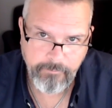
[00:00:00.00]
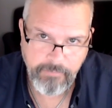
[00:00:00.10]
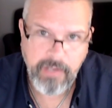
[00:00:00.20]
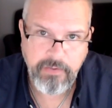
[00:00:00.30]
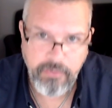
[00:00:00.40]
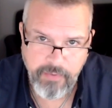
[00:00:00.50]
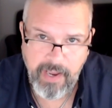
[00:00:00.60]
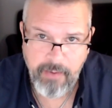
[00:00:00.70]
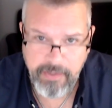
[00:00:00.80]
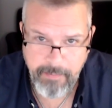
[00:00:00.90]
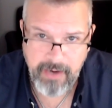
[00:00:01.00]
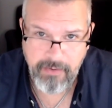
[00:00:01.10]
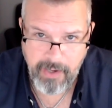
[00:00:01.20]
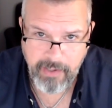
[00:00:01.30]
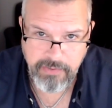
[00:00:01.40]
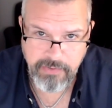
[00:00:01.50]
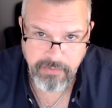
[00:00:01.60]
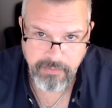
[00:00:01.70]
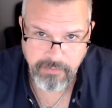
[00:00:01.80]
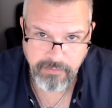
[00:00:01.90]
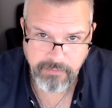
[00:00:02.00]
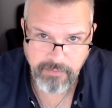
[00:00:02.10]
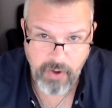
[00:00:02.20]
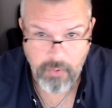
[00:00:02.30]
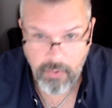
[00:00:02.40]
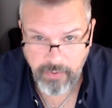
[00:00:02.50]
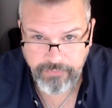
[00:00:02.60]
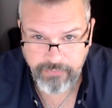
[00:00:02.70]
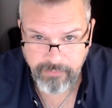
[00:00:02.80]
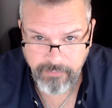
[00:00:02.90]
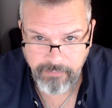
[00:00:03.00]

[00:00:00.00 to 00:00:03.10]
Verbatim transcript: Yeah, you're the guy with the better luggage? On a horse?